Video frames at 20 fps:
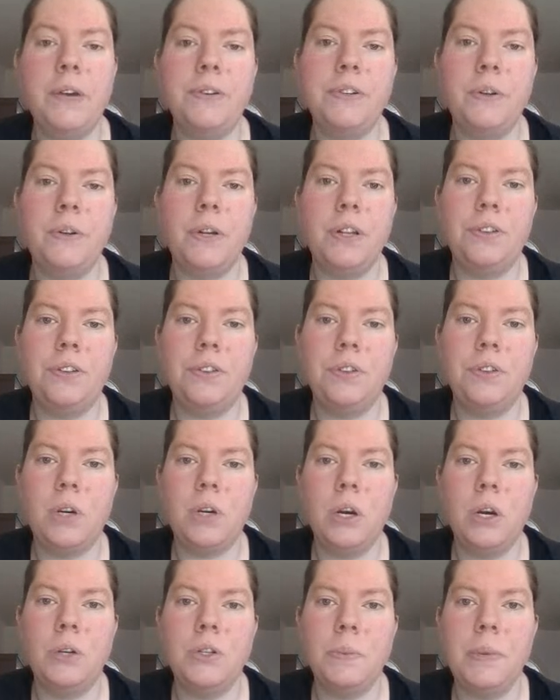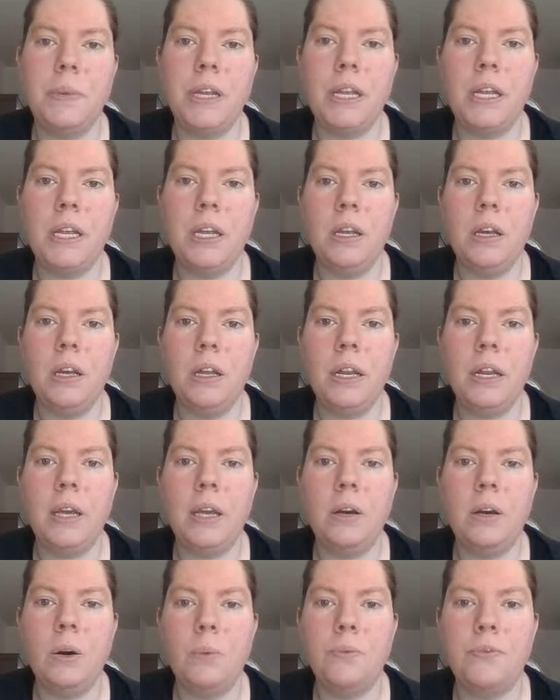so that's going to be an
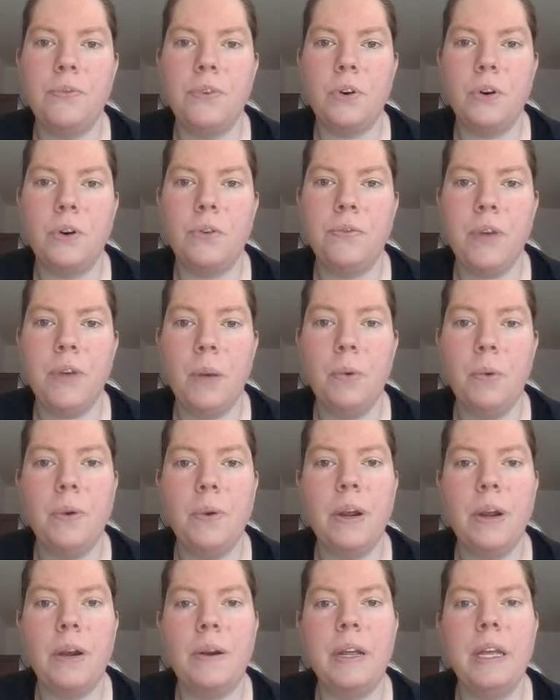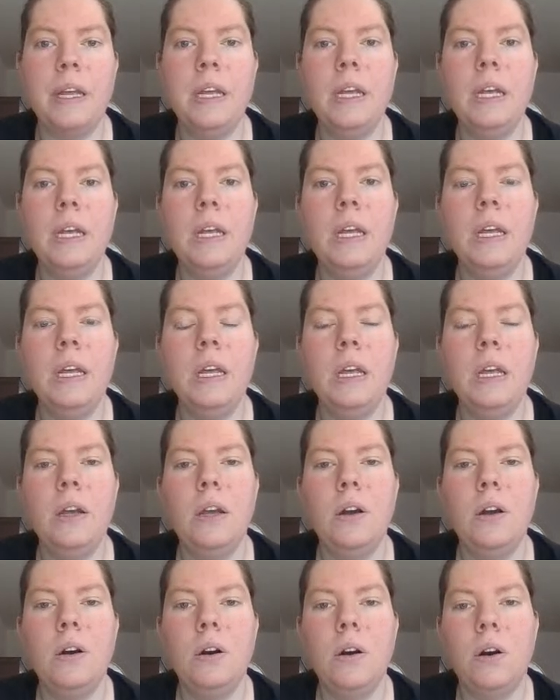income for February,
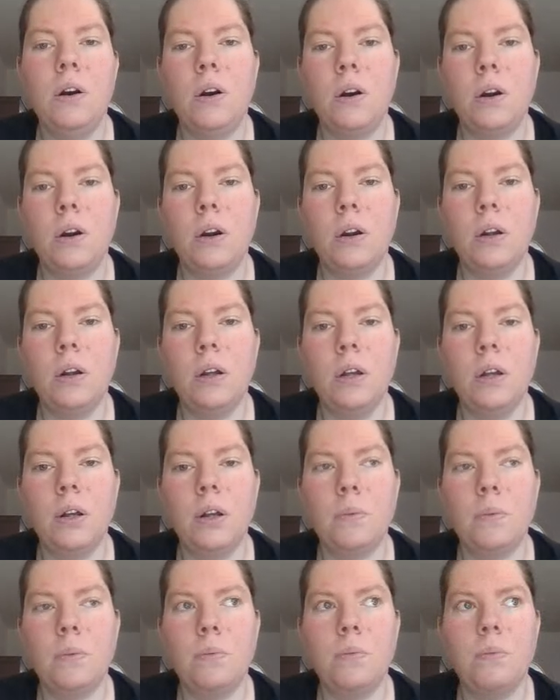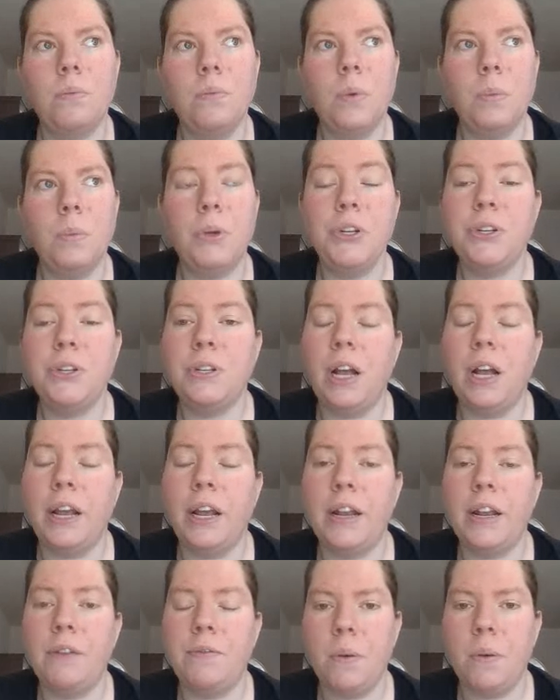or a budget
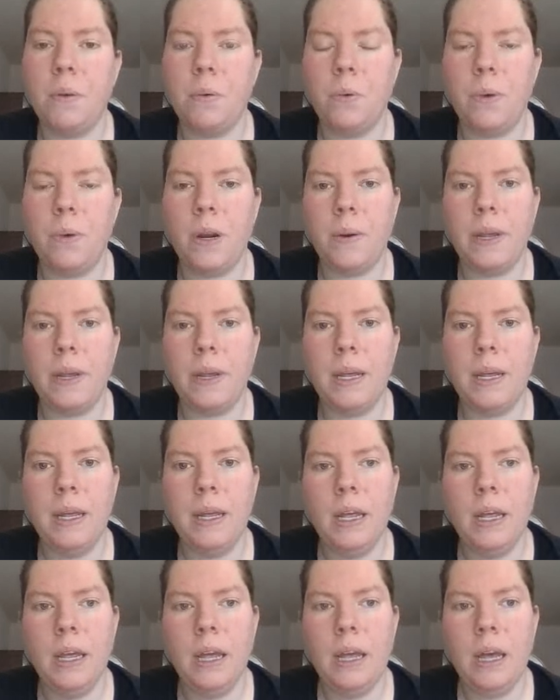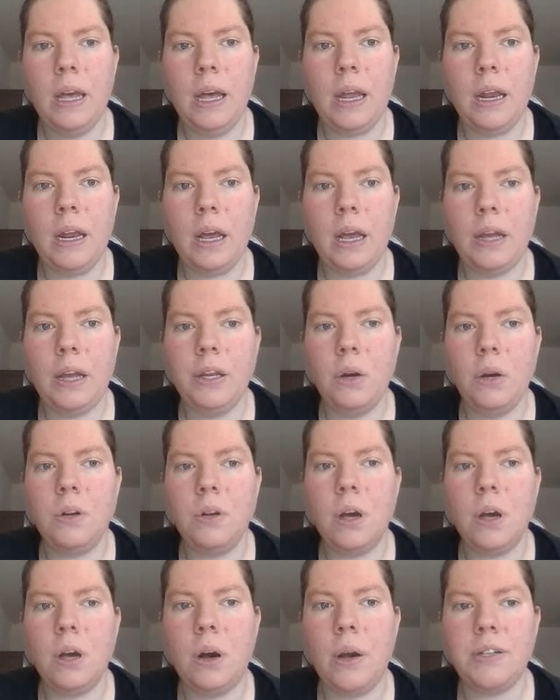line in February. And I
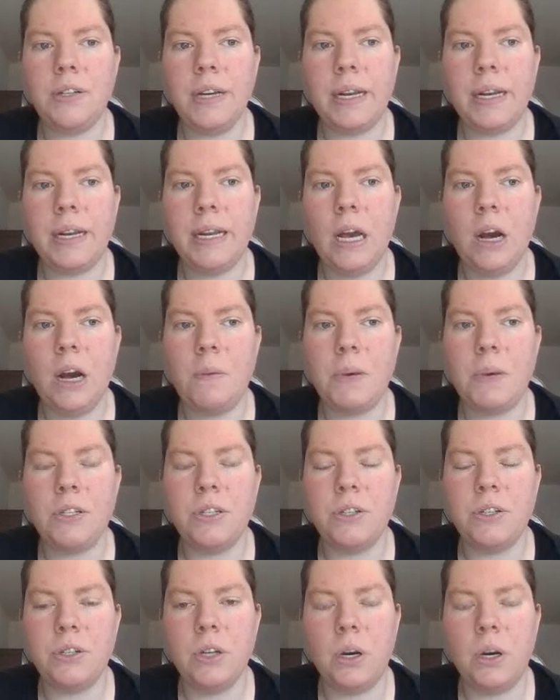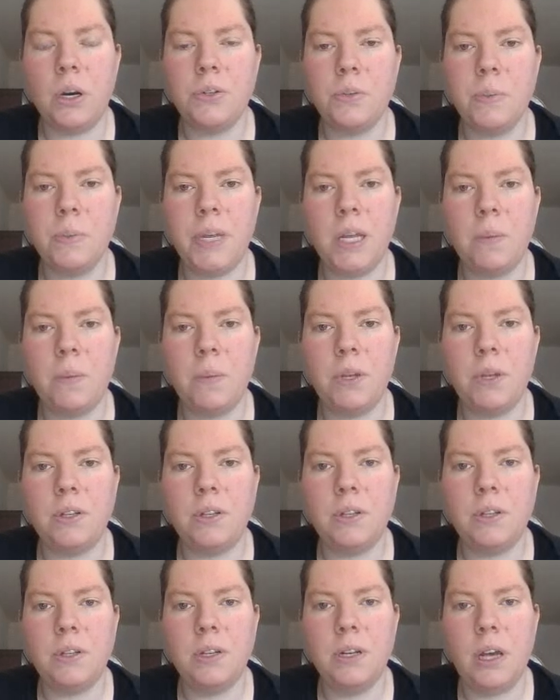don't know exactly how much it's going to be,
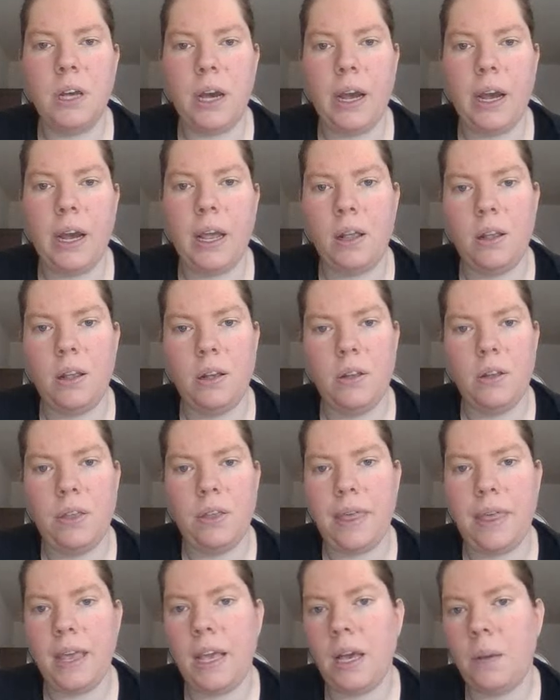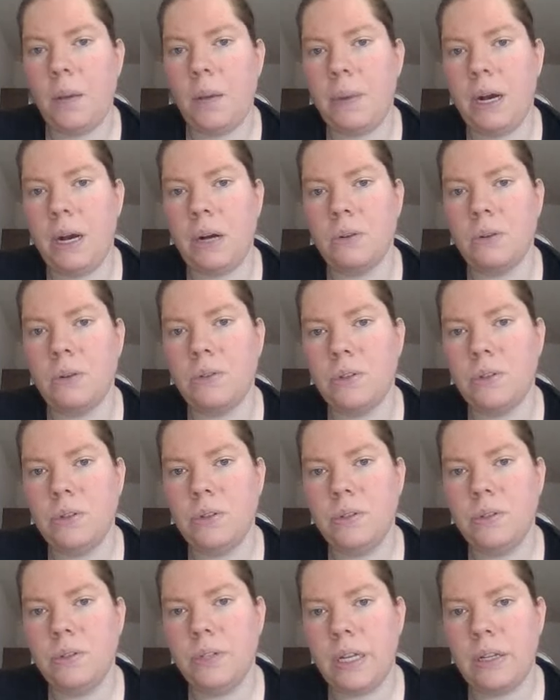but I think about
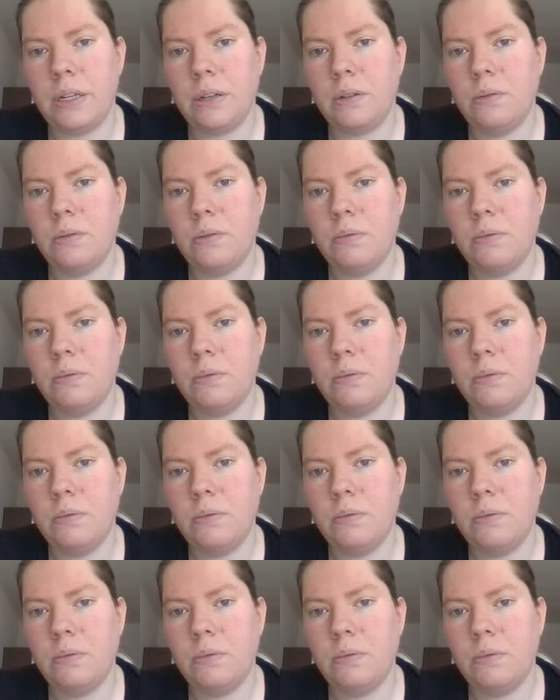10